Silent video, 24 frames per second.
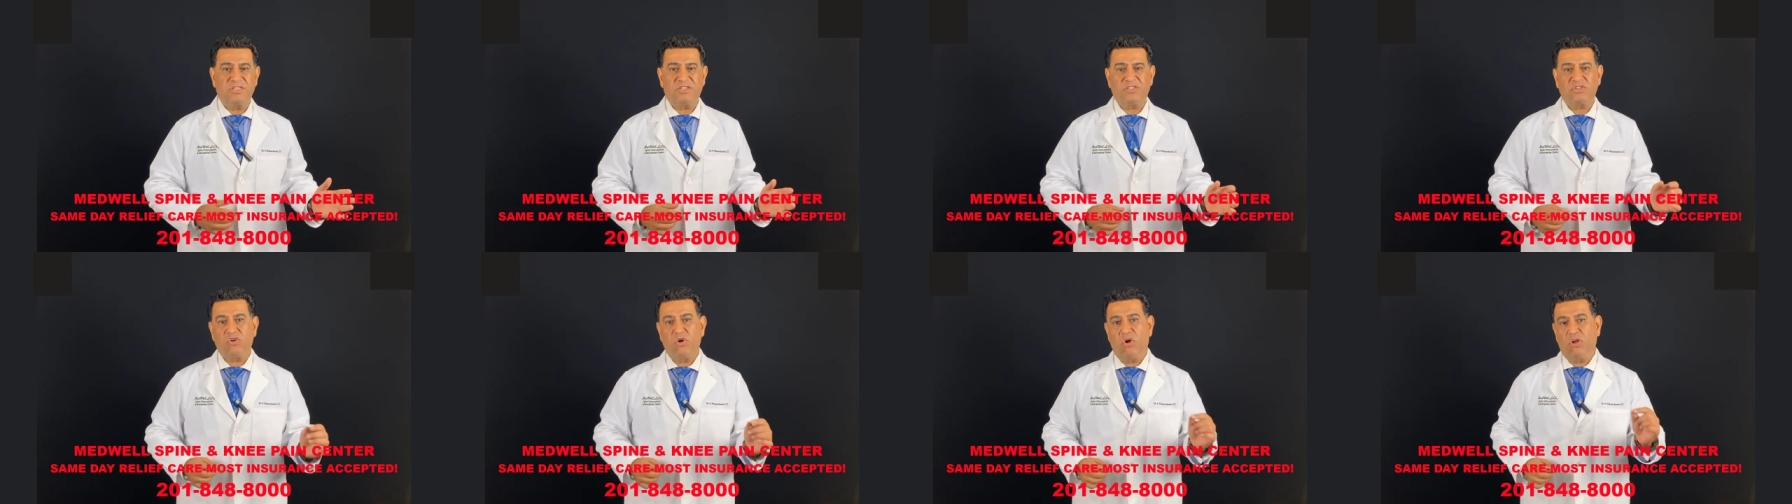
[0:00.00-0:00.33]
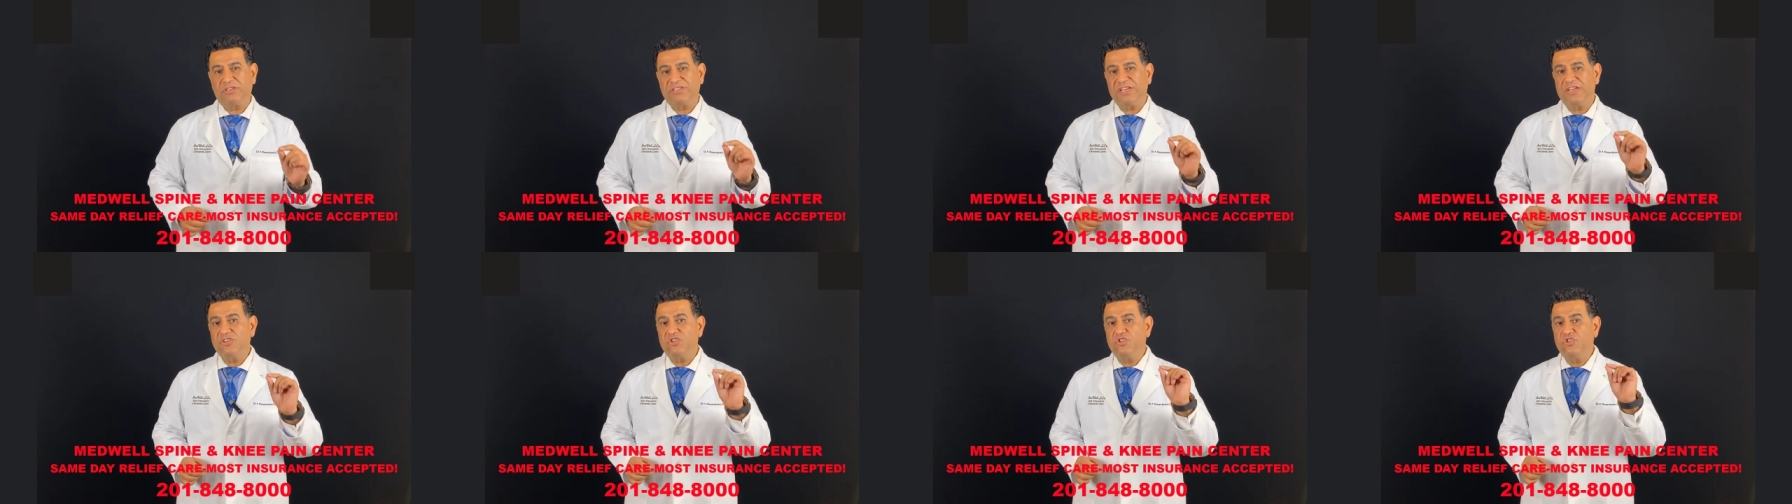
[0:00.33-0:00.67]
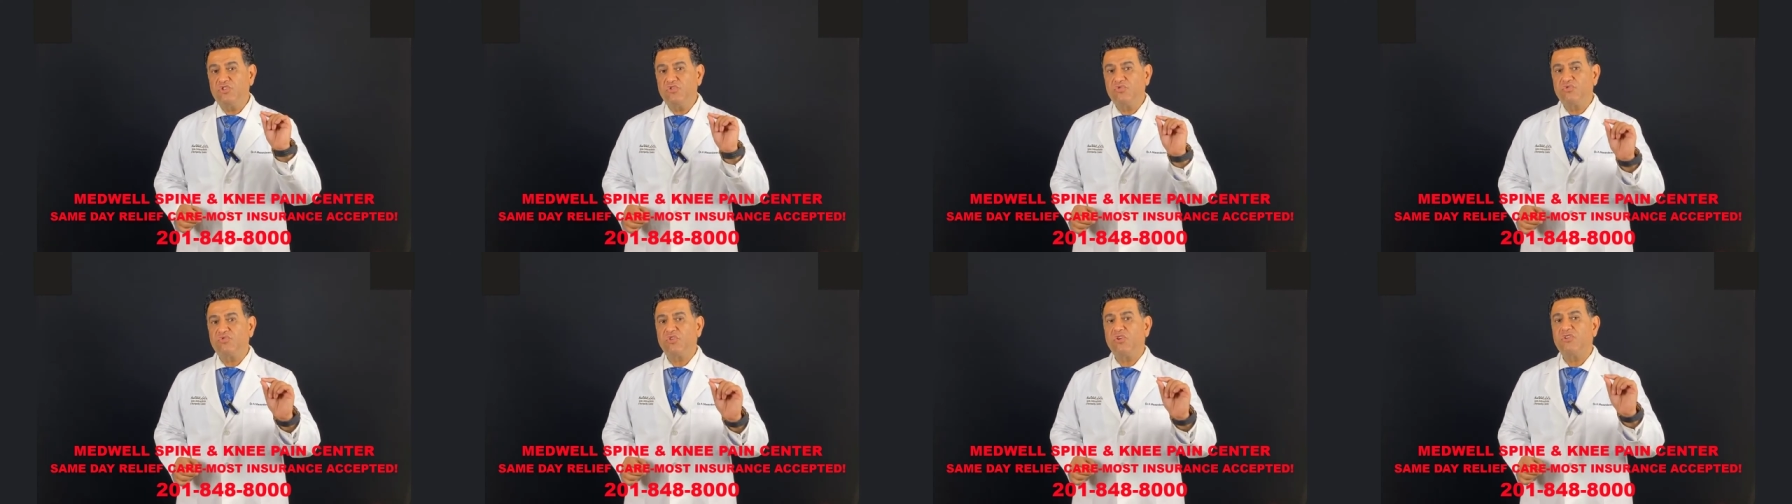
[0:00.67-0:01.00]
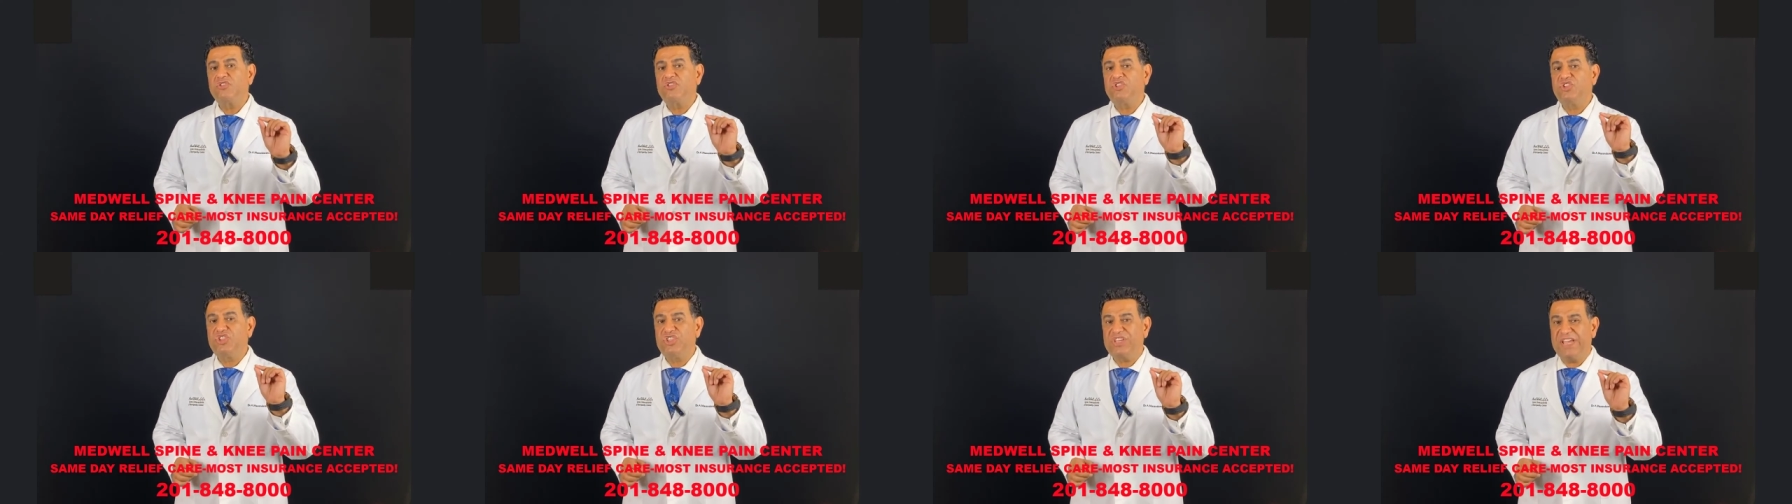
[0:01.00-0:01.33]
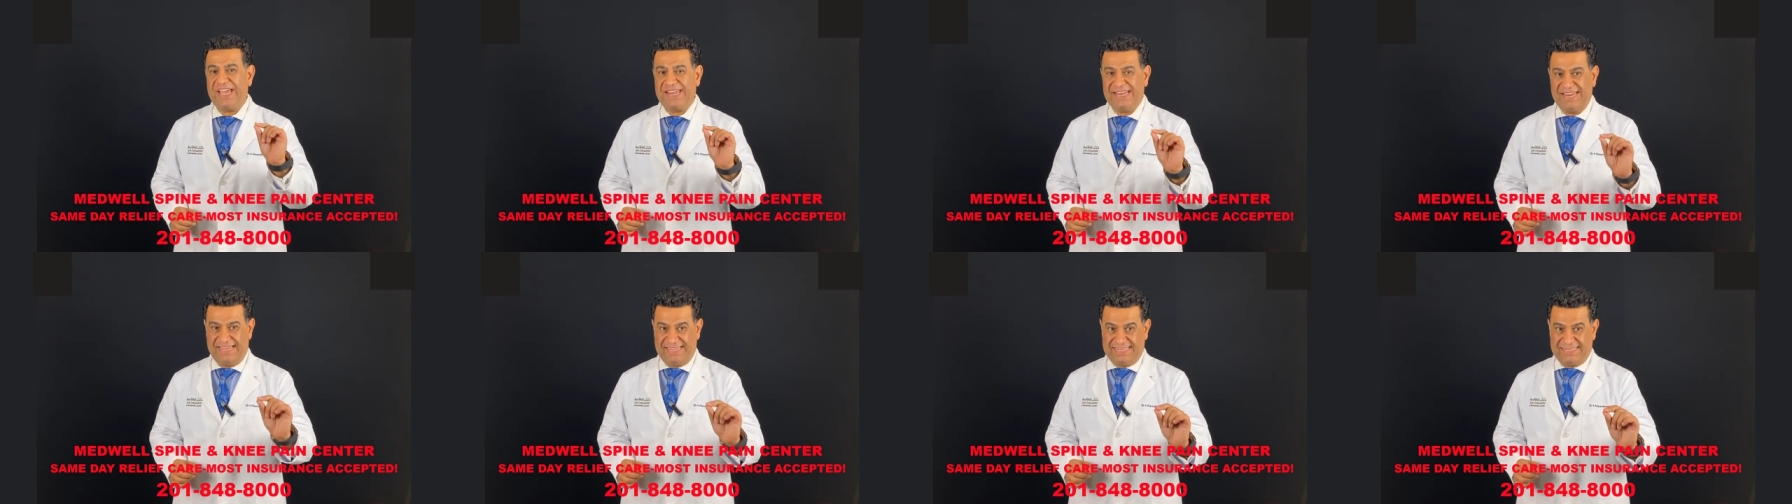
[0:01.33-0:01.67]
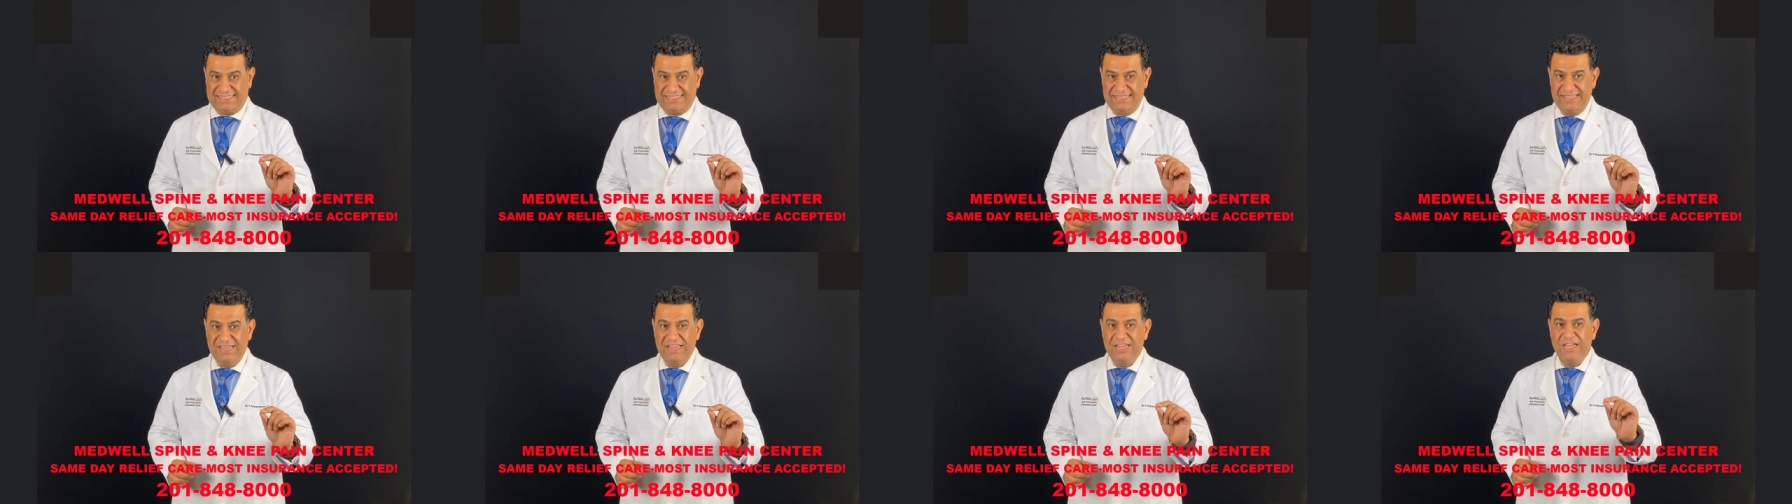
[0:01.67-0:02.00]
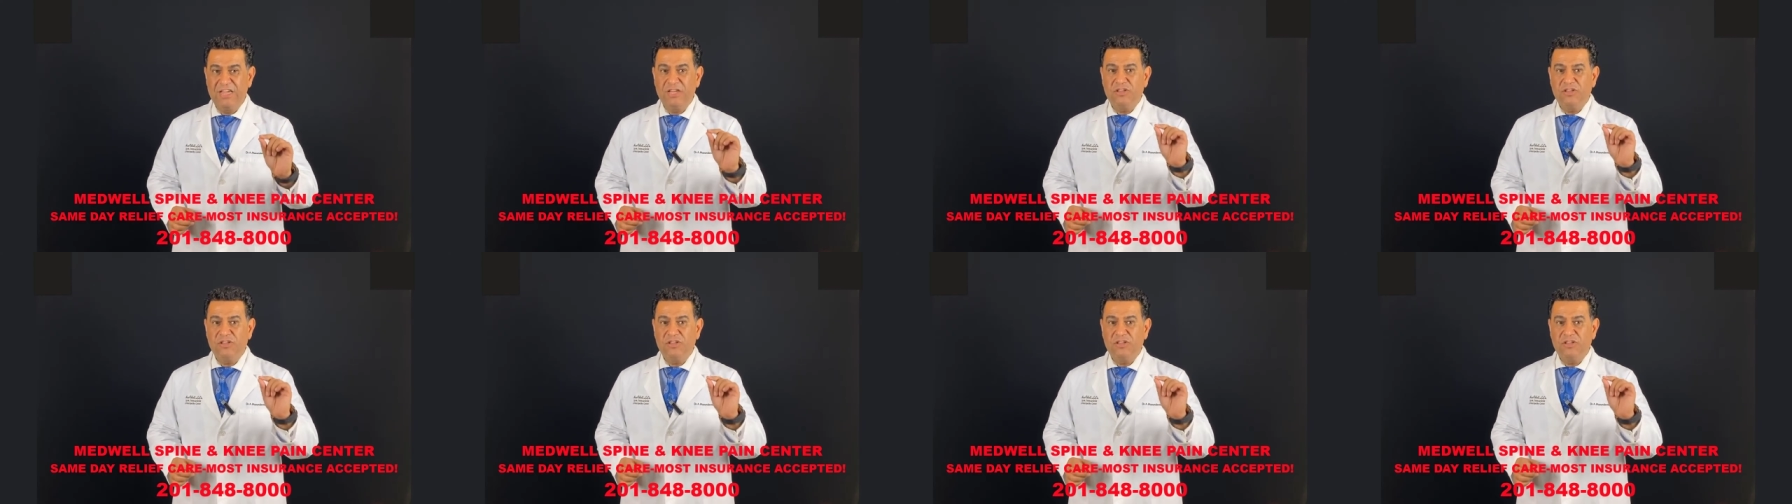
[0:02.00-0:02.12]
It's called Neurogenics.